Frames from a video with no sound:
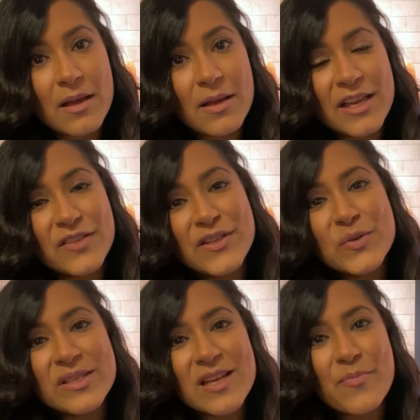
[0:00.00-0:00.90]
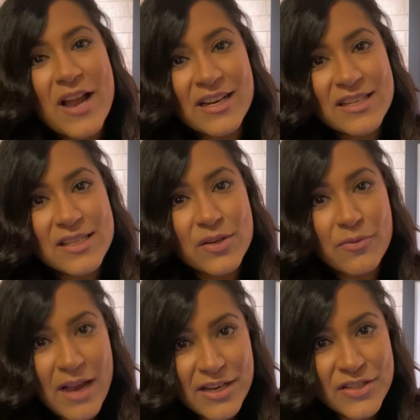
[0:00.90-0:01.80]
Individuals that practice
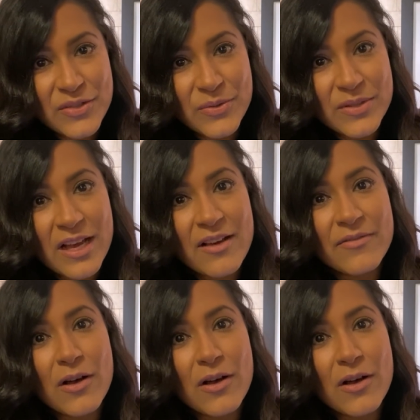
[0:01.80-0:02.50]
gratitude have